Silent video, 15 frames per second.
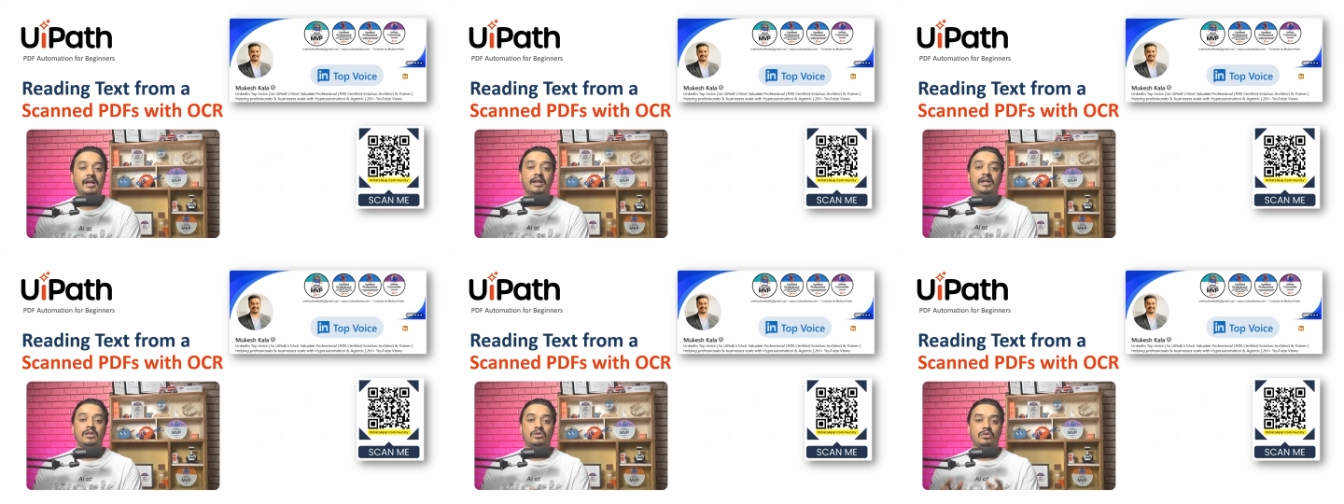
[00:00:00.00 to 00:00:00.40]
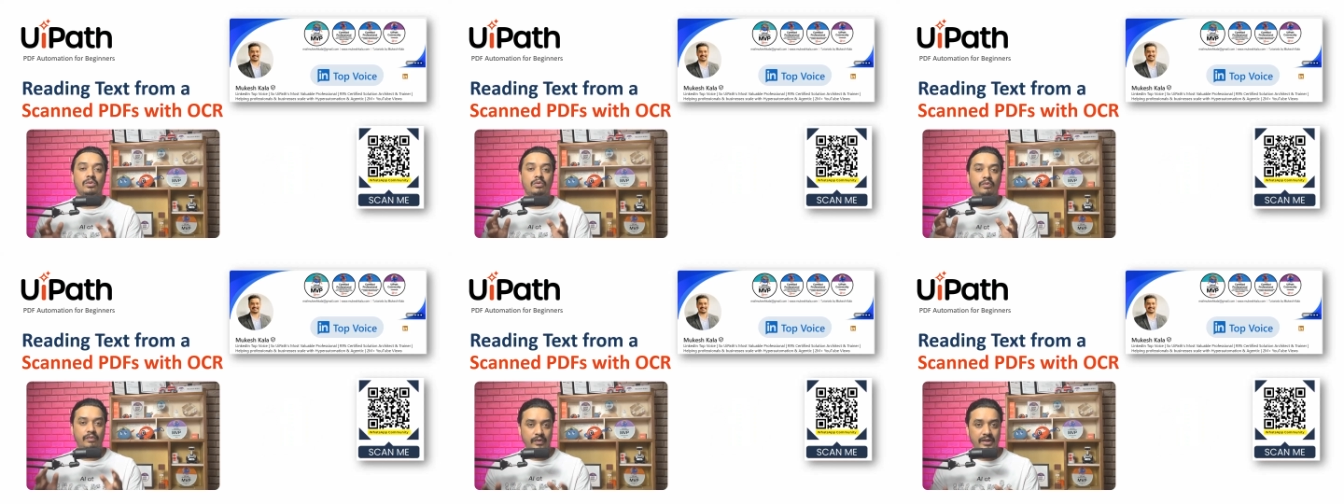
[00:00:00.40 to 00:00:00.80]

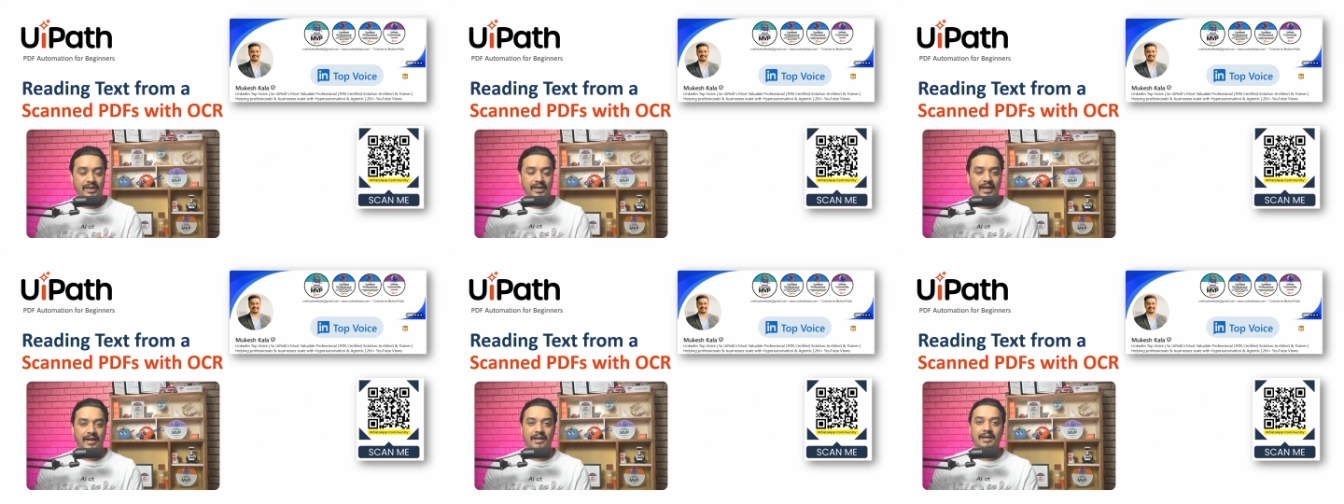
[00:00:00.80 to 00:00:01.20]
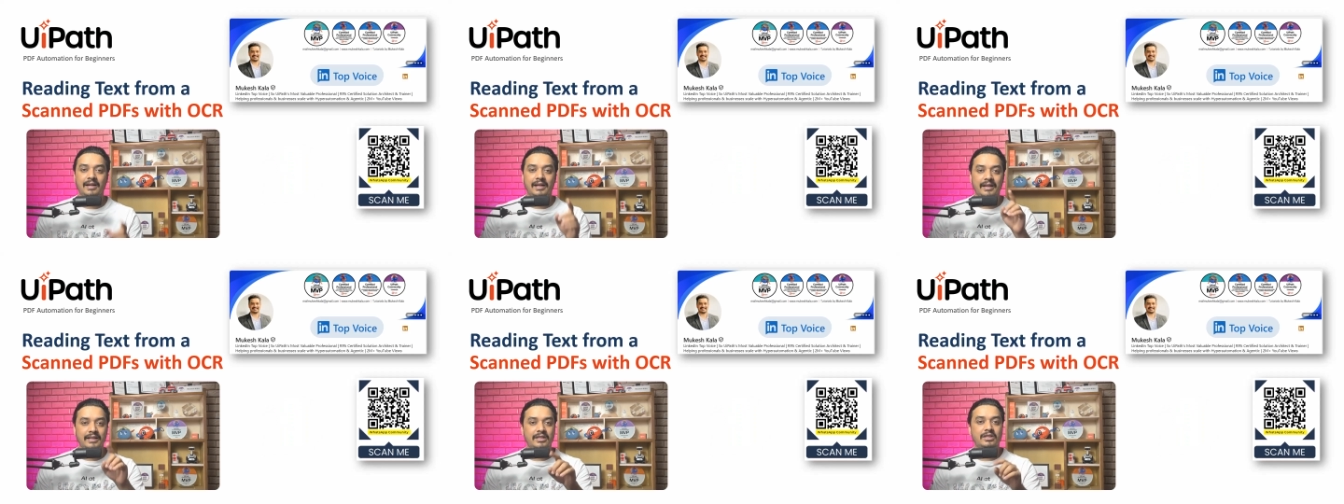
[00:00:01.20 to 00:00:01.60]
So with that,
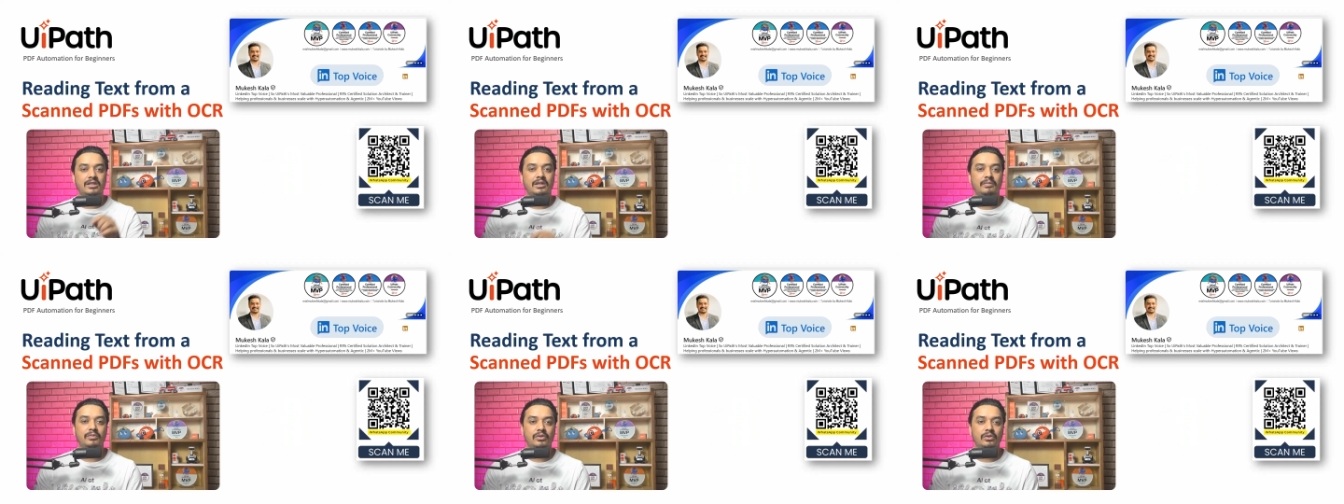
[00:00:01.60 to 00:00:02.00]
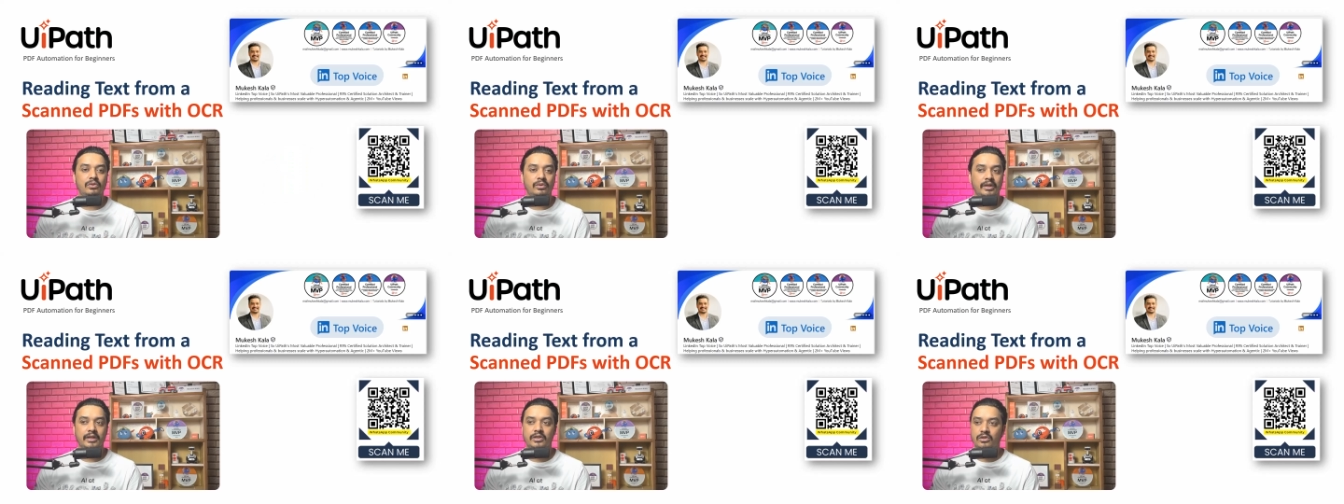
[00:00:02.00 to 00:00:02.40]
let's jump to
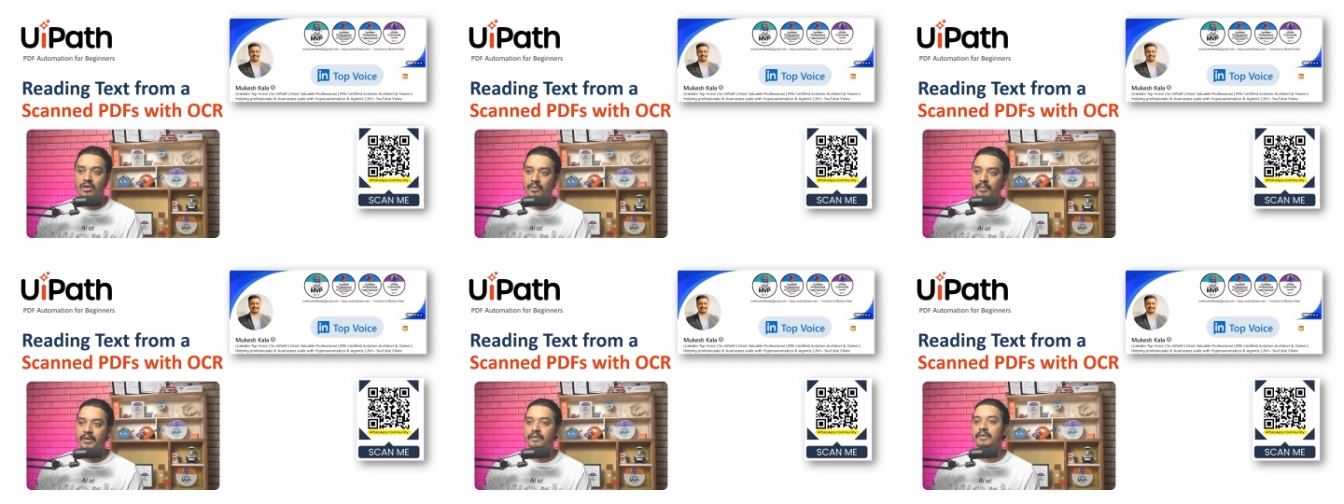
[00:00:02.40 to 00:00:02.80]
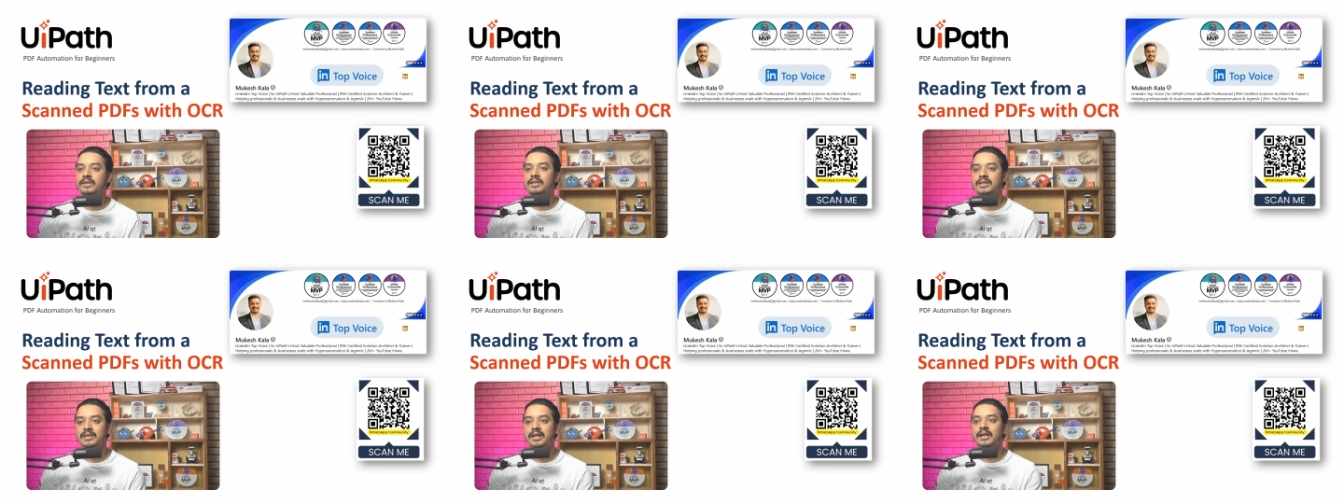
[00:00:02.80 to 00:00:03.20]
today's topic,
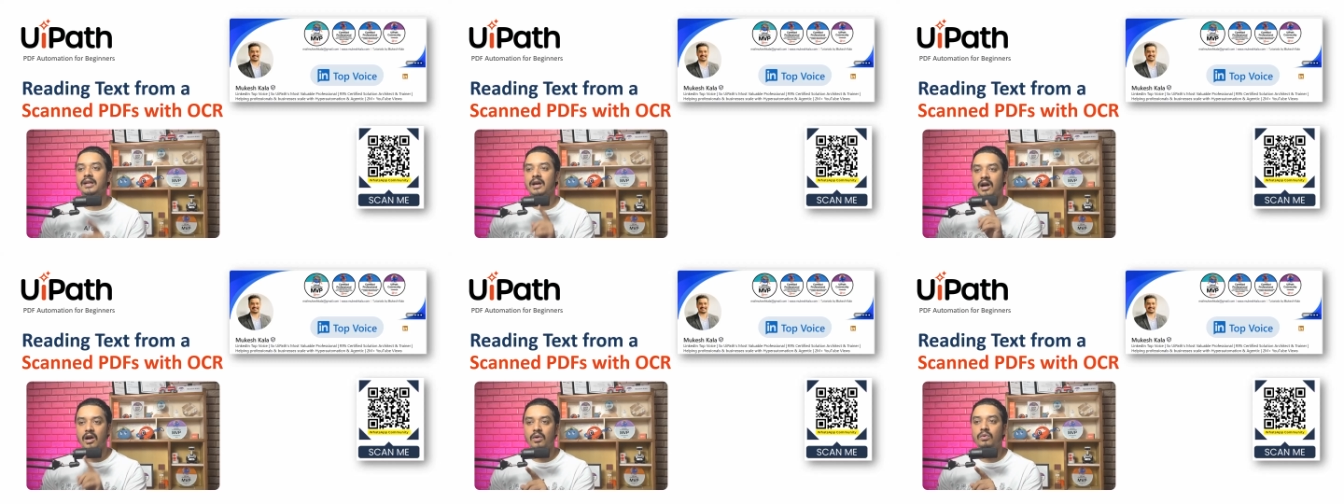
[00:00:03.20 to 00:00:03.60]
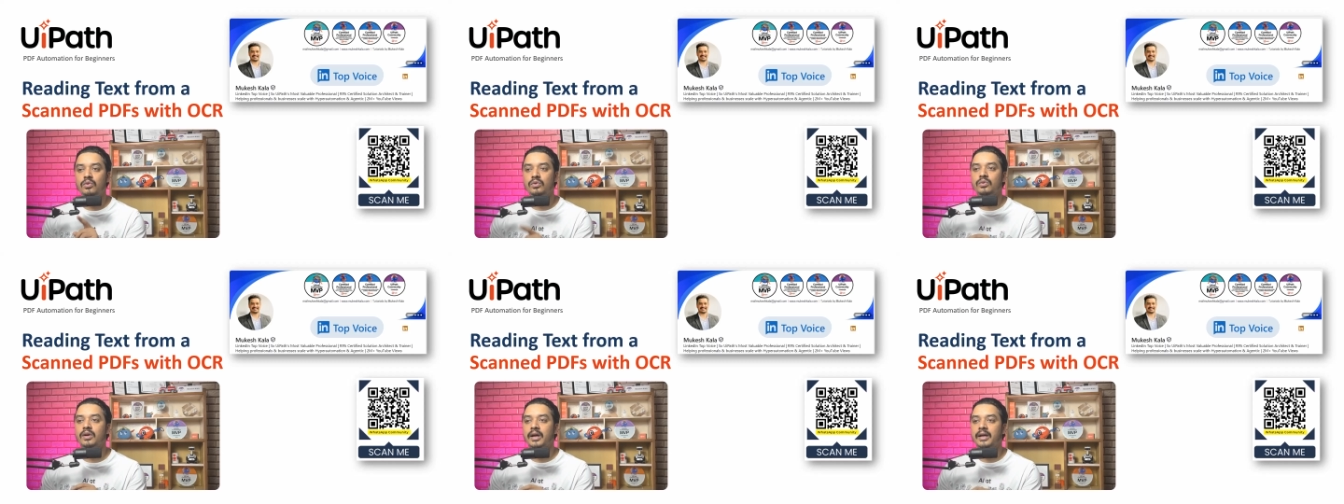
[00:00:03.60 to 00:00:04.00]
which is that how
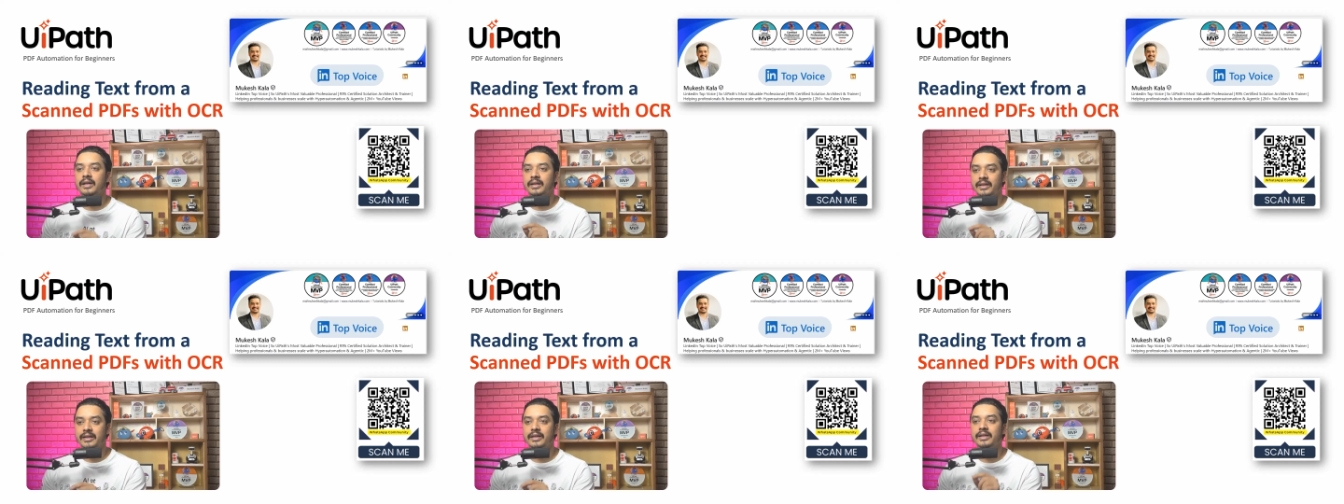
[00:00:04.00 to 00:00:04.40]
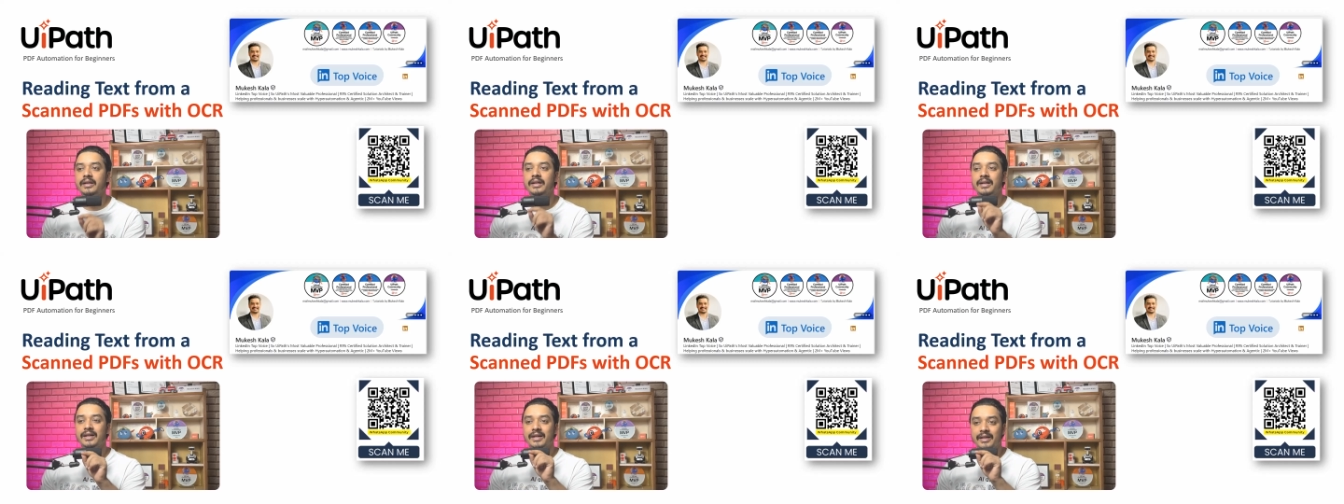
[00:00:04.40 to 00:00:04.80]
do I read